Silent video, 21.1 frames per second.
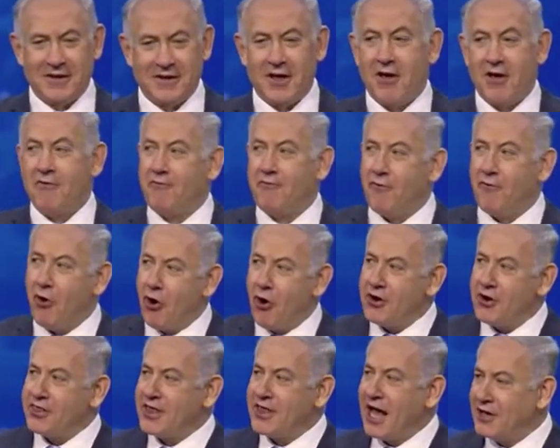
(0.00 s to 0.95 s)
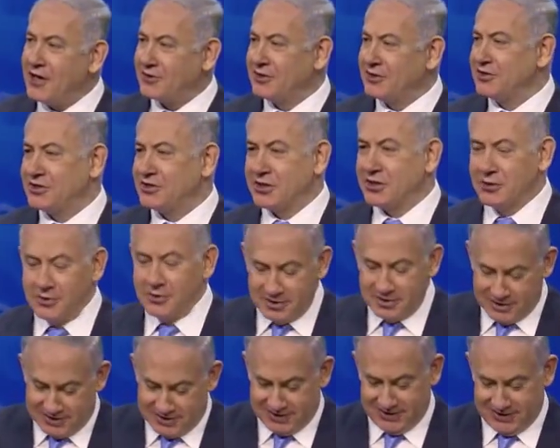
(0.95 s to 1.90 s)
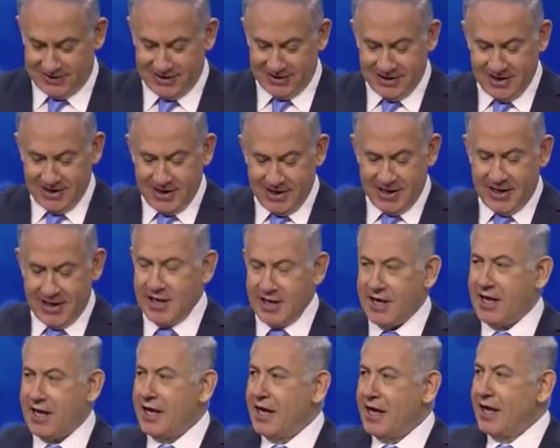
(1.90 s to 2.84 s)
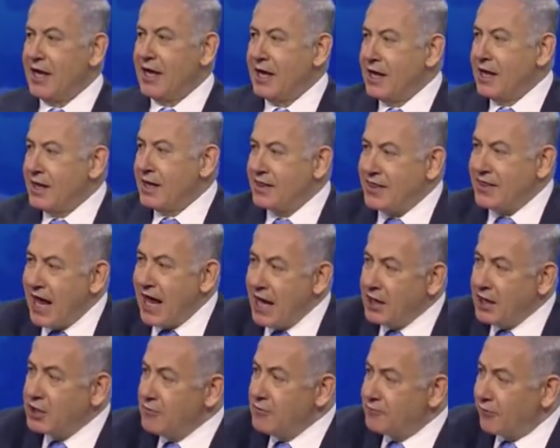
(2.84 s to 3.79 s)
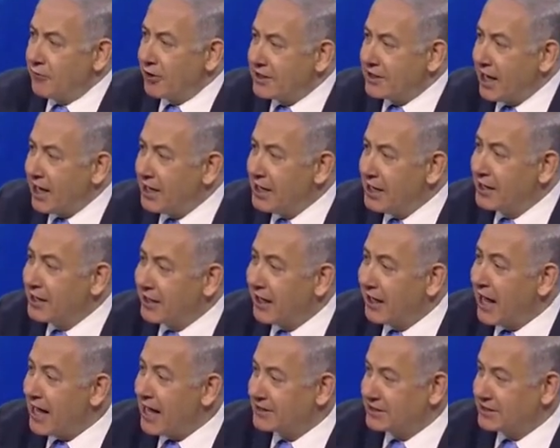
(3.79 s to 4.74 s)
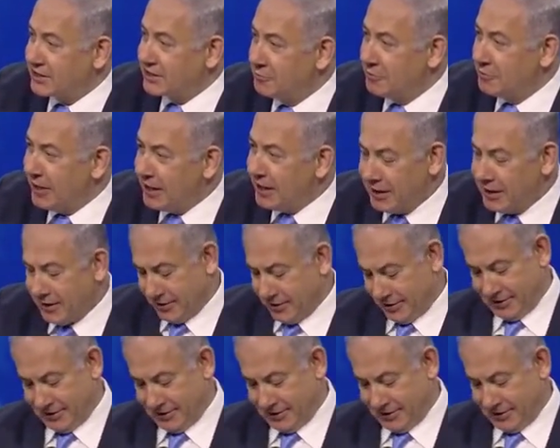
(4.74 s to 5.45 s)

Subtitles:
"4,000 students. Thank you for cutting class to be here.